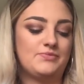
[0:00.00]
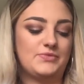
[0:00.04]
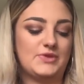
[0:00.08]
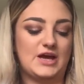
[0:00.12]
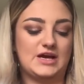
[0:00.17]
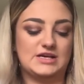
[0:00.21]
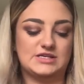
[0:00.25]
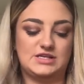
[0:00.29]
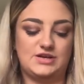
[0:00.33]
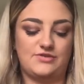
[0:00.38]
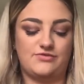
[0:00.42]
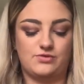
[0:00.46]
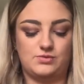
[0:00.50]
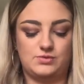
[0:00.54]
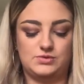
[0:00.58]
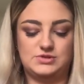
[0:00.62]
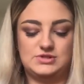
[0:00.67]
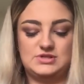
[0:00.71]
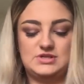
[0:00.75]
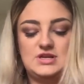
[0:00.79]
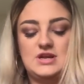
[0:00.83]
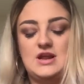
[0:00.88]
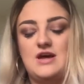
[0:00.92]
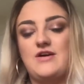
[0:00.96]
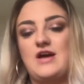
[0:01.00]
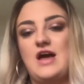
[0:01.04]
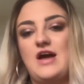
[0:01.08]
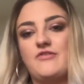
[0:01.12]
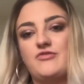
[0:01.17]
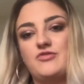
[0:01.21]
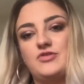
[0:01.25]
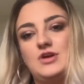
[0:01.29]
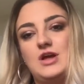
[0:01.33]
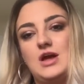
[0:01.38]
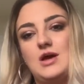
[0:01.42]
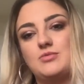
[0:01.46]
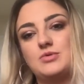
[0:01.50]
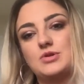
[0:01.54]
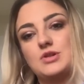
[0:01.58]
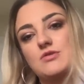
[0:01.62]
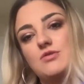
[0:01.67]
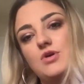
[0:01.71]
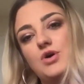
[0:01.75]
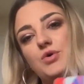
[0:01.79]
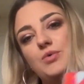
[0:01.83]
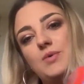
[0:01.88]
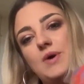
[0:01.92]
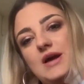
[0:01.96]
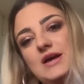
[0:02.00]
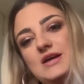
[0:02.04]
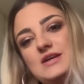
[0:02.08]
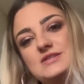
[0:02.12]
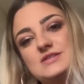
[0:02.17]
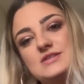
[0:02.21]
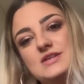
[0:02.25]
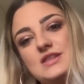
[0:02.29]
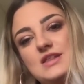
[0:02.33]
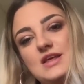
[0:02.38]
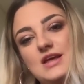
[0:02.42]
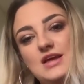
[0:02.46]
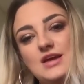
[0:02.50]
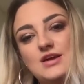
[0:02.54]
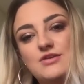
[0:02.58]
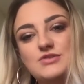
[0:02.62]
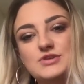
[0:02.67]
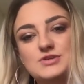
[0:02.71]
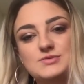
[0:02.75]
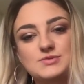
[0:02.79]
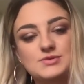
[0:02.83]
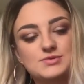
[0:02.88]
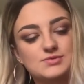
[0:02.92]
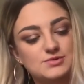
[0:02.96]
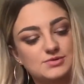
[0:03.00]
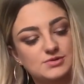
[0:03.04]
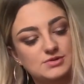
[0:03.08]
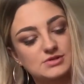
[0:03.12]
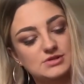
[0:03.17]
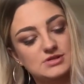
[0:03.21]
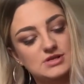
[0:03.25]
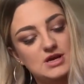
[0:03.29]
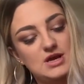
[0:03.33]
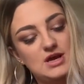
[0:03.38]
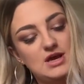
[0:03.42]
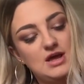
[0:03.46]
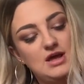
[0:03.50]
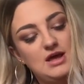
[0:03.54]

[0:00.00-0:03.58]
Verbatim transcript: It has different ones in it every year but they're always the Christmas ones.